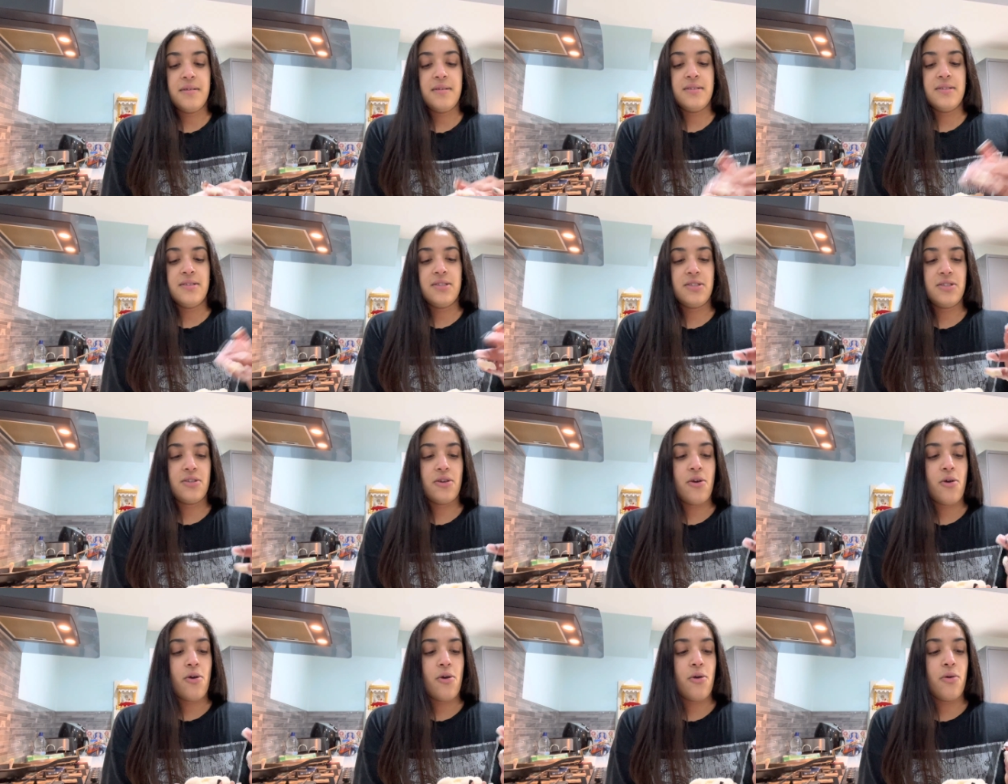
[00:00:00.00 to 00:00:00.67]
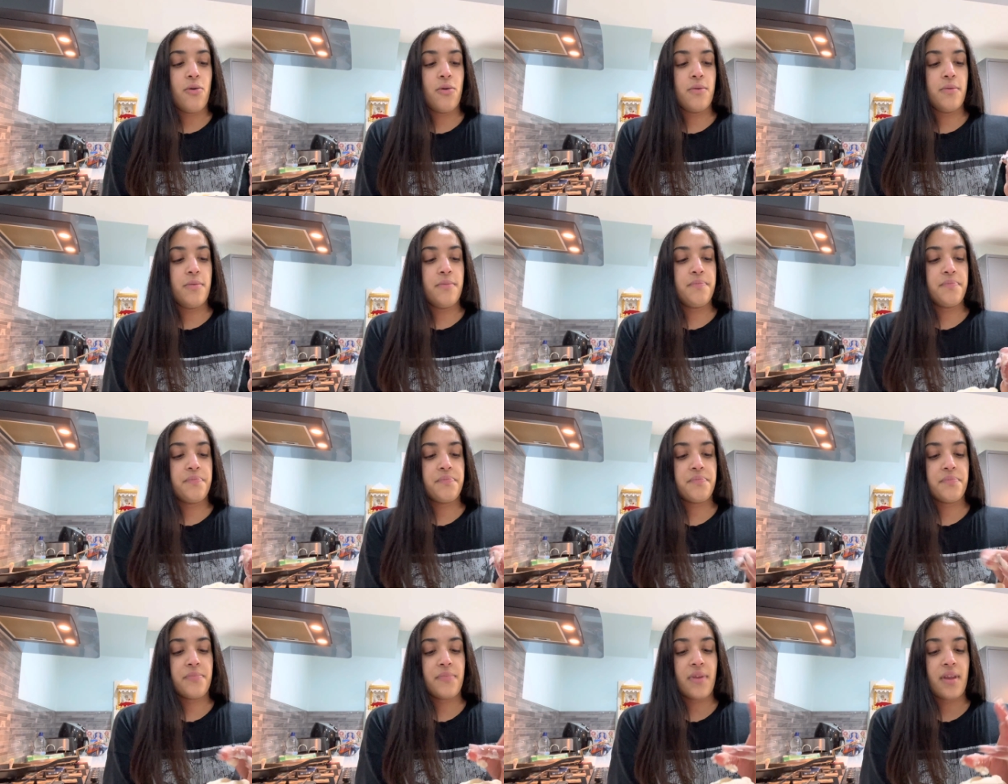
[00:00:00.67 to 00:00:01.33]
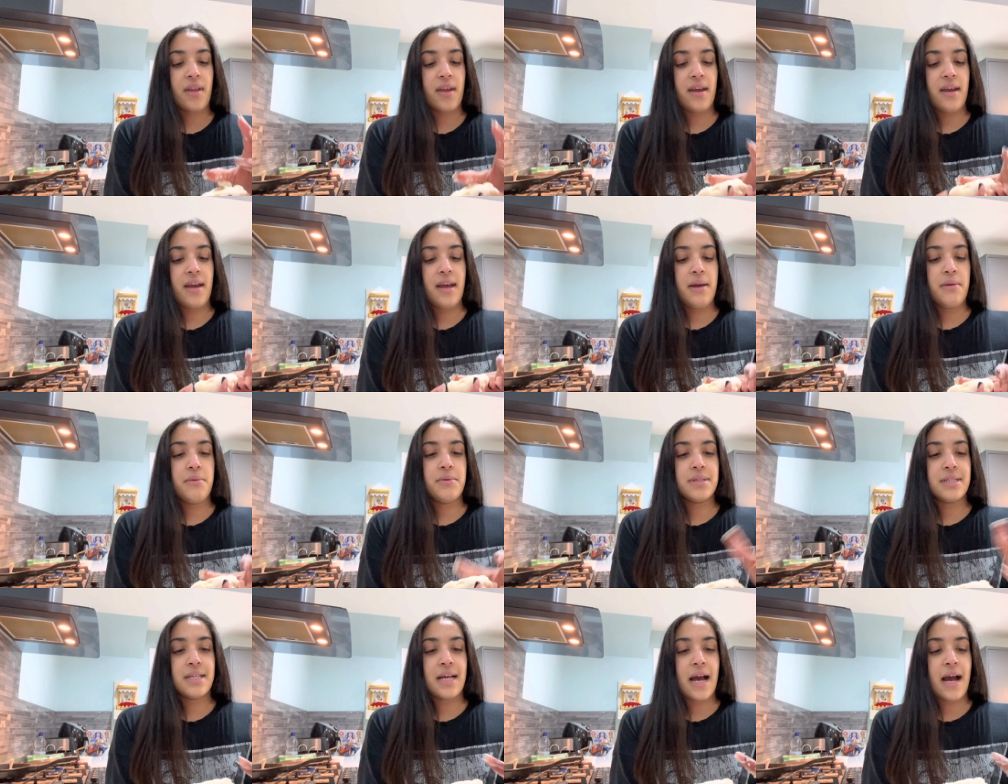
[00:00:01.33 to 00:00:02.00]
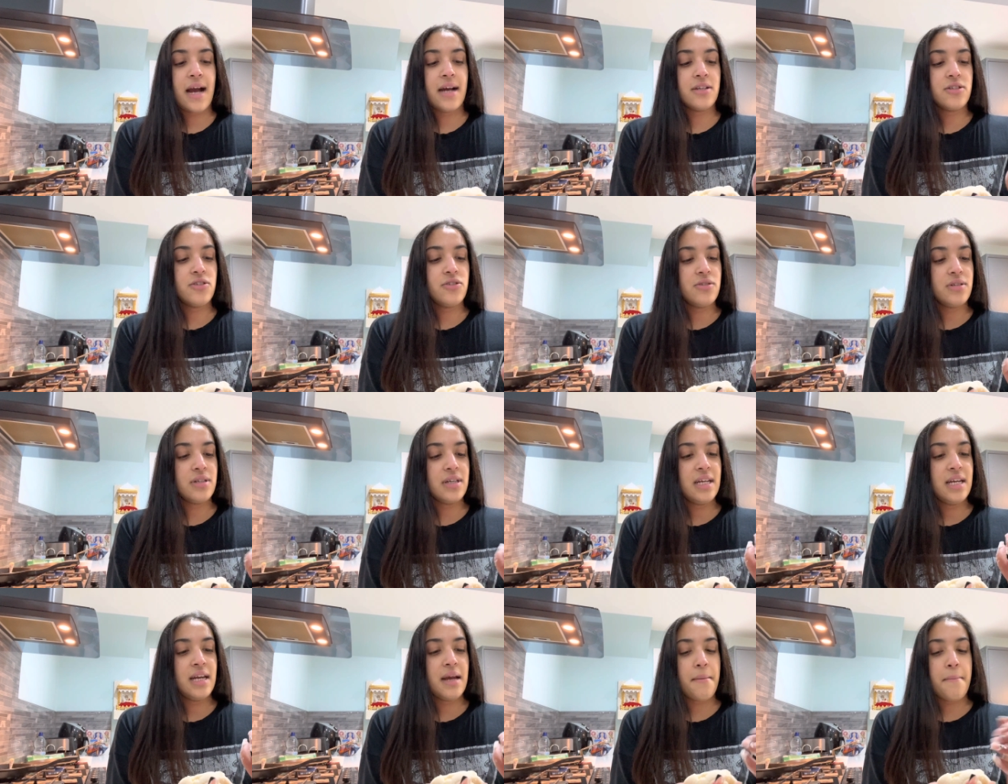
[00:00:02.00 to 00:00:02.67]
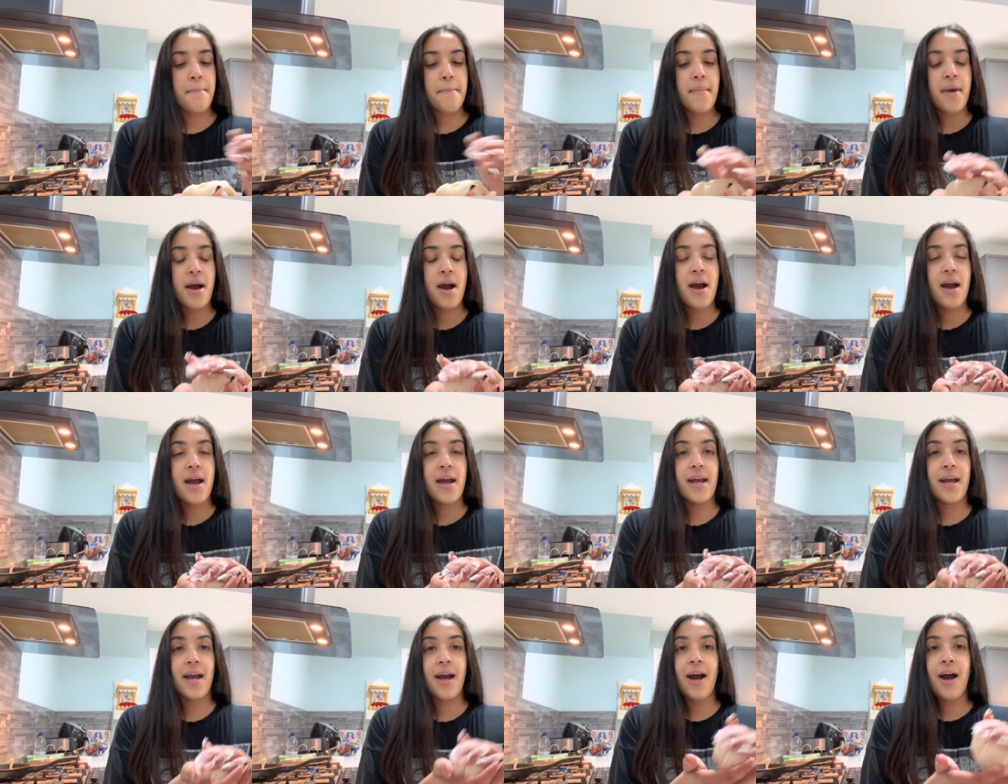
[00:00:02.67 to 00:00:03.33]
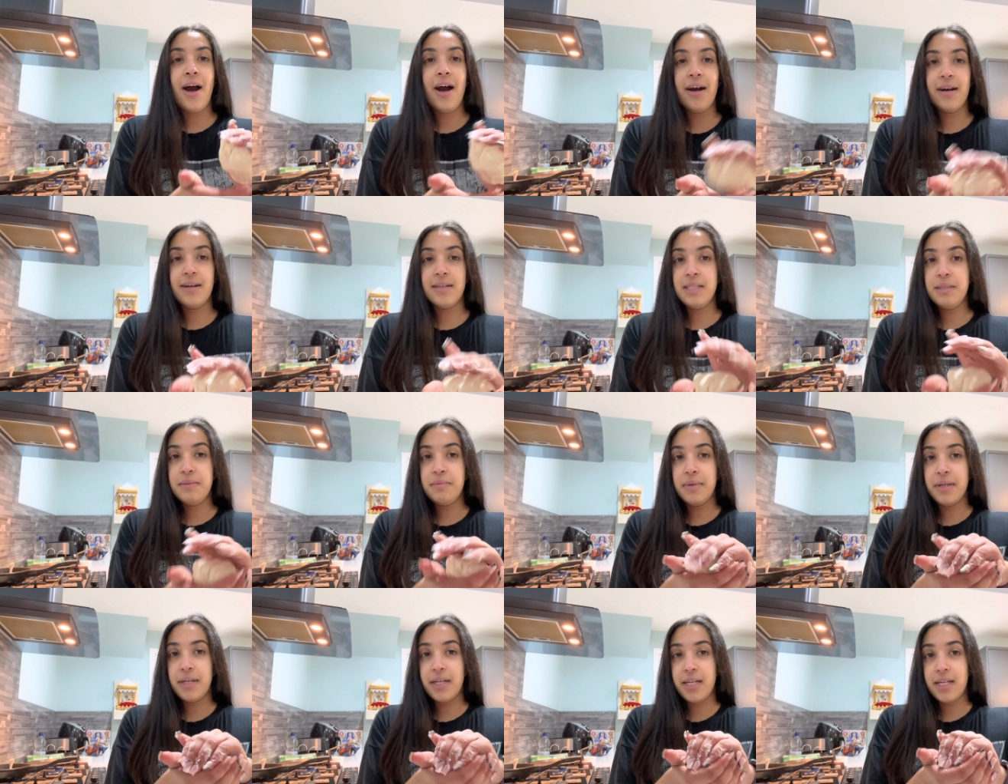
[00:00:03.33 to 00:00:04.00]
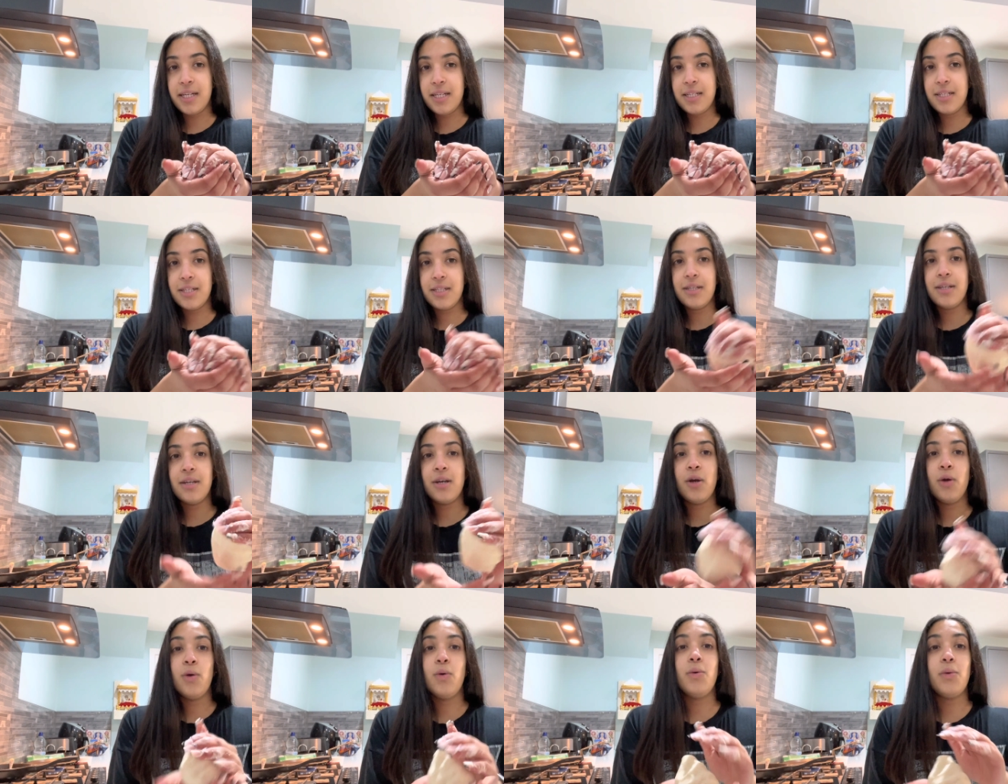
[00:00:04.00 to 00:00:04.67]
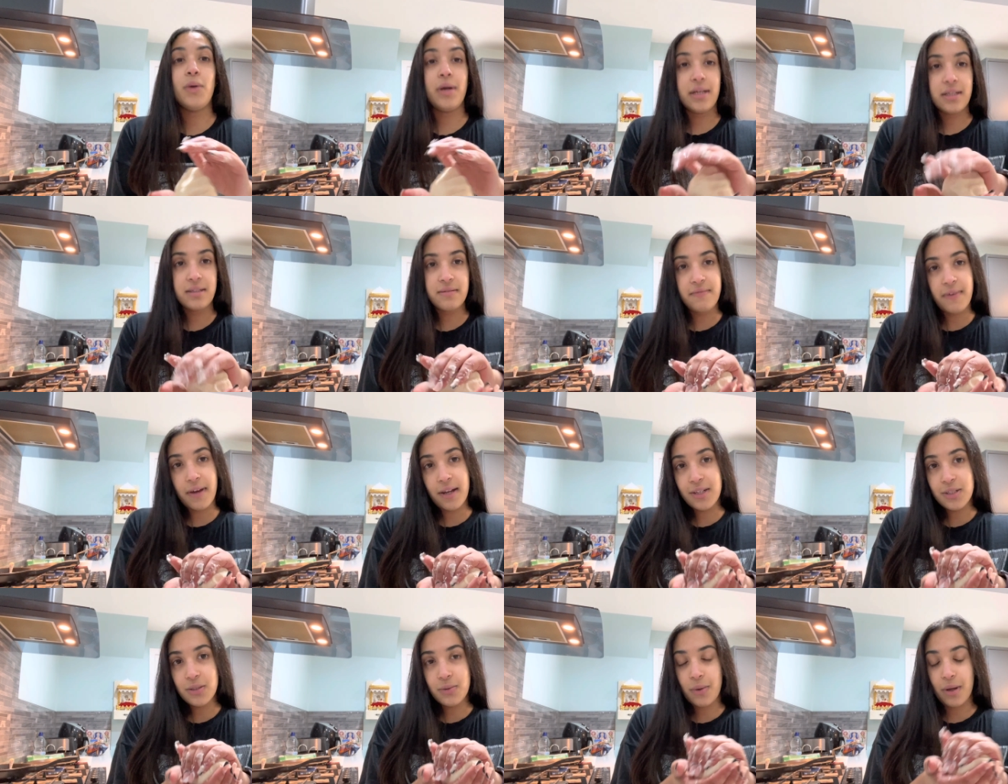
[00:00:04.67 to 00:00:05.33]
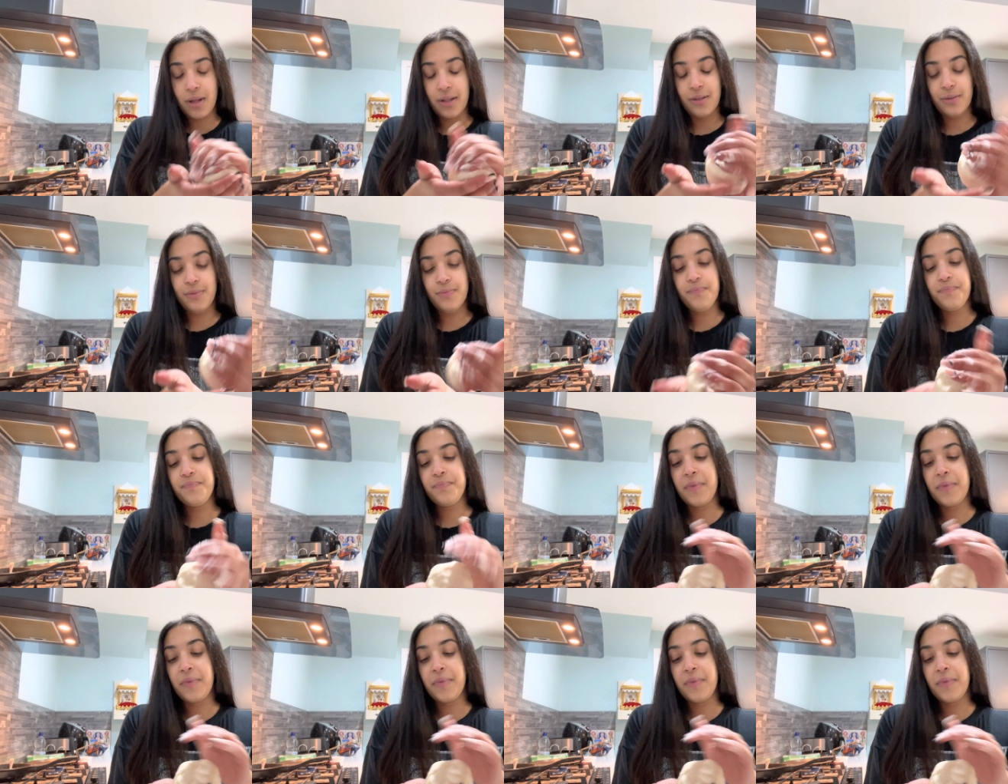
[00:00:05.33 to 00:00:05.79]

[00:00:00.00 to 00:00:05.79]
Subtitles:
So it was actually my husband, who is Venezuelan.